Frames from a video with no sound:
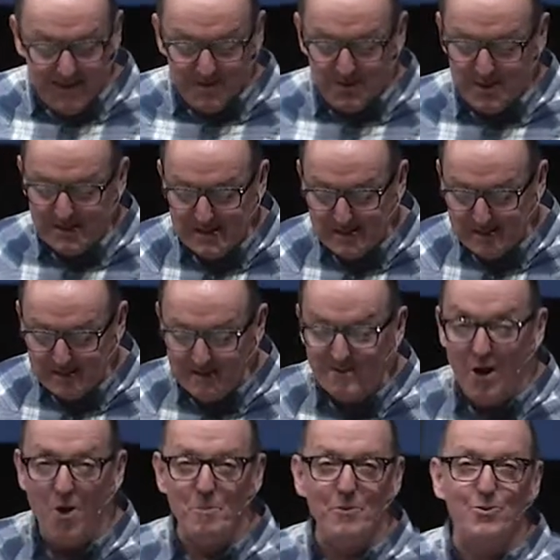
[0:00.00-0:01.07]
Jesus isn't
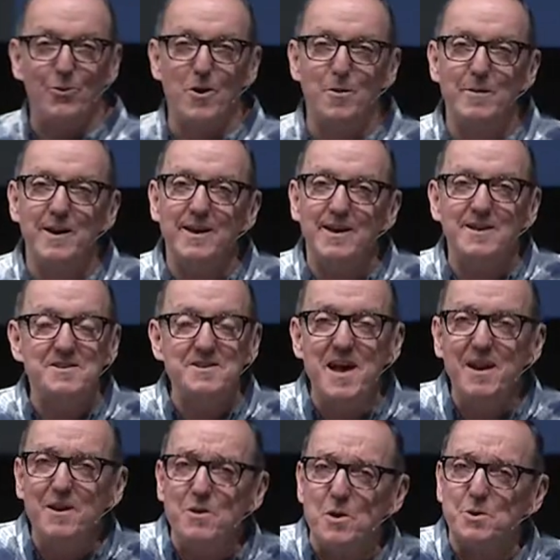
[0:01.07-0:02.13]
homophobic. He's none
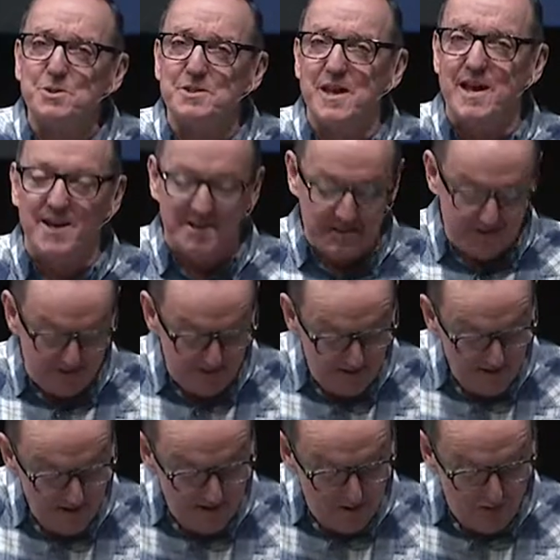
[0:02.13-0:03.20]
of those things,
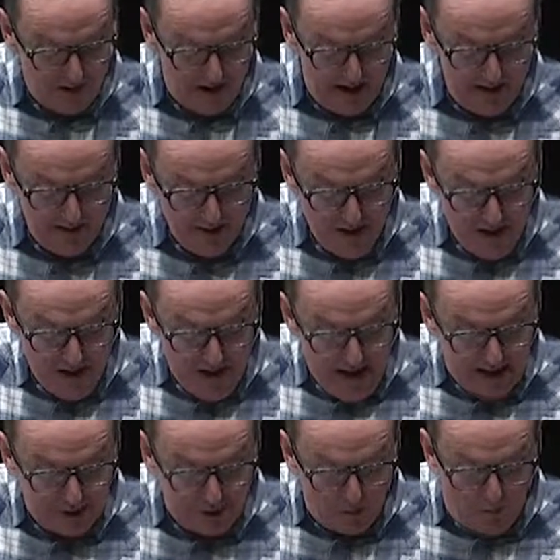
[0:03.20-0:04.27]
right?
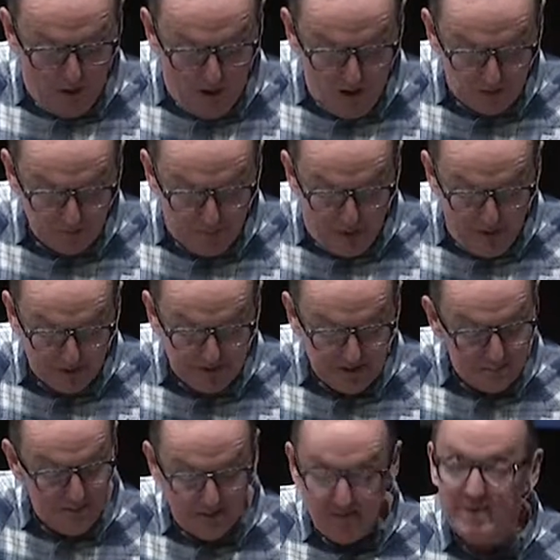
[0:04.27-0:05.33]
And so Paul's
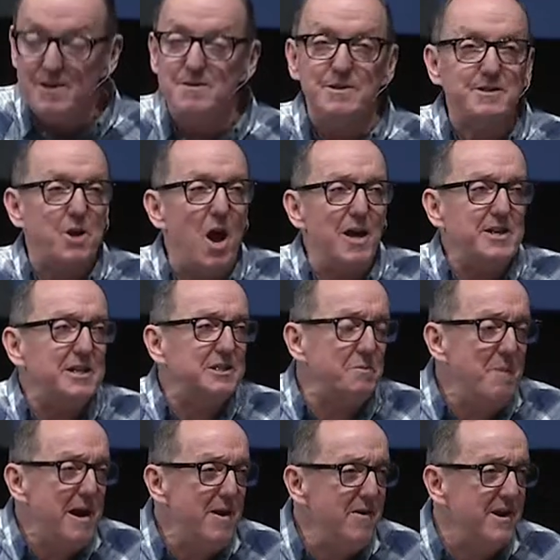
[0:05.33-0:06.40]
context of
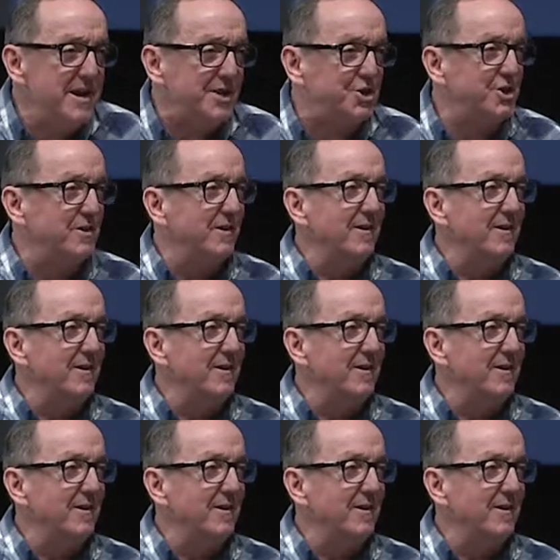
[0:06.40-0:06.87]
marriage.